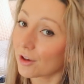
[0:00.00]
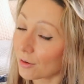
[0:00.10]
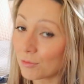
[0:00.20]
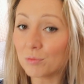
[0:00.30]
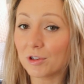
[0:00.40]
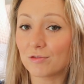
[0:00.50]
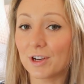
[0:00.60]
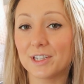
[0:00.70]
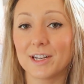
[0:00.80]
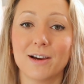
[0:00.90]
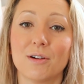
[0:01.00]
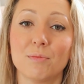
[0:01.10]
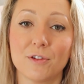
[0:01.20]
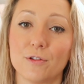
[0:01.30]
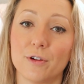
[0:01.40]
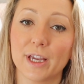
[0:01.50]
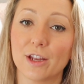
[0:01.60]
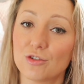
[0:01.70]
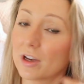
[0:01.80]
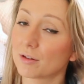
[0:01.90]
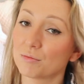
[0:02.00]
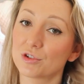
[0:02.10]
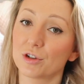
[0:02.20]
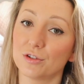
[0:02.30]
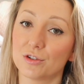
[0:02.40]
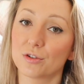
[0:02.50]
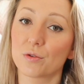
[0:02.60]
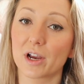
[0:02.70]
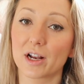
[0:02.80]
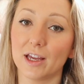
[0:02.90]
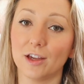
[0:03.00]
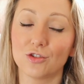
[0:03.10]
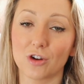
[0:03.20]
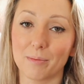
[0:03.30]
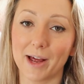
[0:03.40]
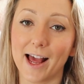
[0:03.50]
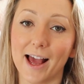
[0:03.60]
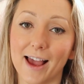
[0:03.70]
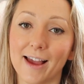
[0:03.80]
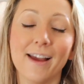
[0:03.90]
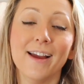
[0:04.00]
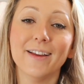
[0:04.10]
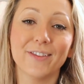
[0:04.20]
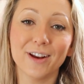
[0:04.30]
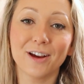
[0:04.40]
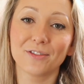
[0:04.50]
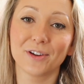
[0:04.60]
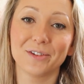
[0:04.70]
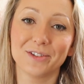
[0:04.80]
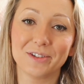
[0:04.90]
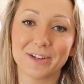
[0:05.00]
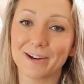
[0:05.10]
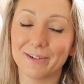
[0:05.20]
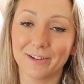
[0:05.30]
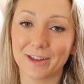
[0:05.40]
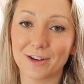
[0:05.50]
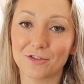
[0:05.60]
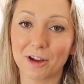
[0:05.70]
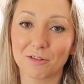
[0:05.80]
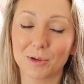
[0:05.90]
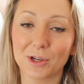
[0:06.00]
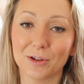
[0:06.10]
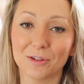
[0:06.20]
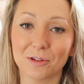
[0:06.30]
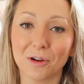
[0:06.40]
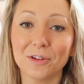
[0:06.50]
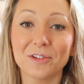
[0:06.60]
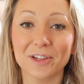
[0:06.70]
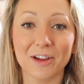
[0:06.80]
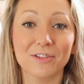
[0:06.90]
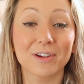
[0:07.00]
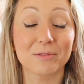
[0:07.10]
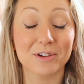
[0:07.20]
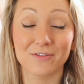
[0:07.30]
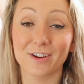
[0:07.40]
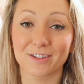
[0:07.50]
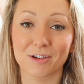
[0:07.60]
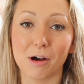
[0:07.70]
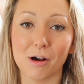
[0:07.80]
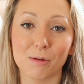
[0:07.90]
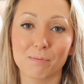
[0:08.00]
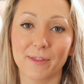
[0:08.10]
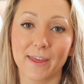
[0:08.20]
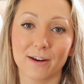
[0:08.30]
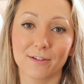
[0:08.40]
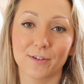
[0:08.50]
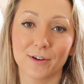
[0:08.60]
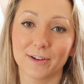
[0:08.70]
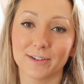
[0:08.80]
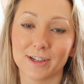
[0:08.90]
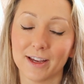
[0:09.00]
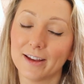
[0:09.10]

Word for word: I'm almost ready now, and before I get dressed I'm just going to quickly dry my hair. The last thing I do now is get dressed, because I used to get dressed when I first got up, but then I find